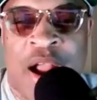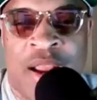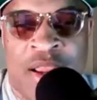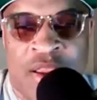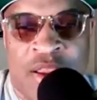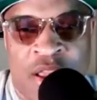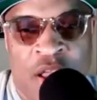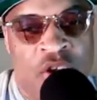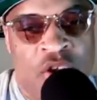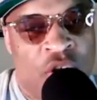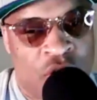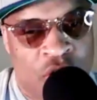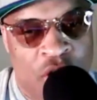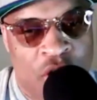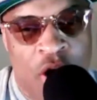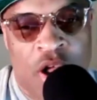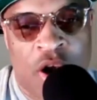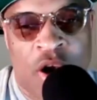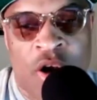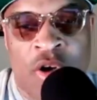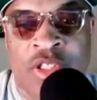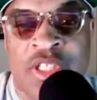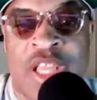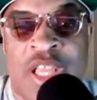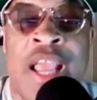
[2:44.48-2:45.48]
right. Yeah, your
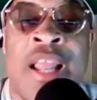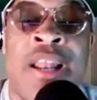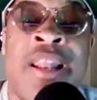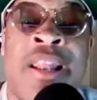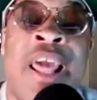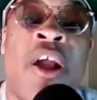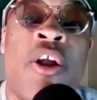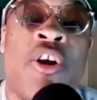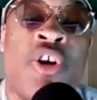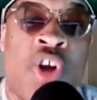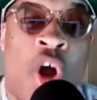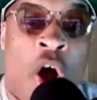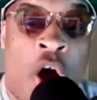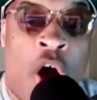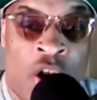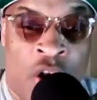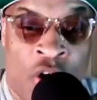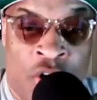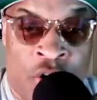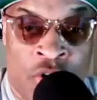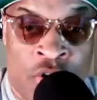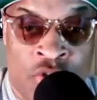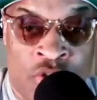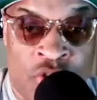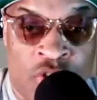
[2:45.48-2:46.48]
daughters and their
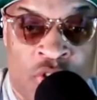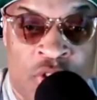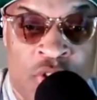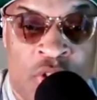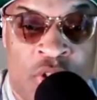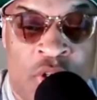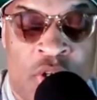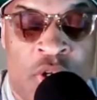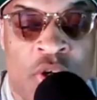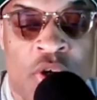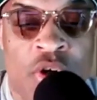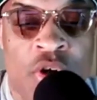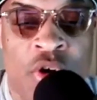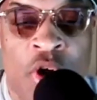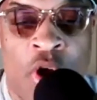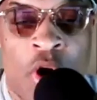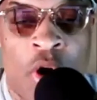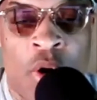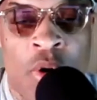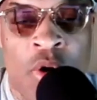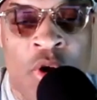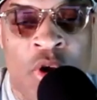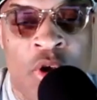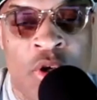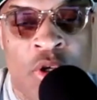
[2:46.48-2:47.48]
daughters, you
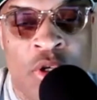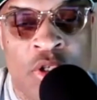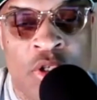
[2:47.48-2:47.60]
know.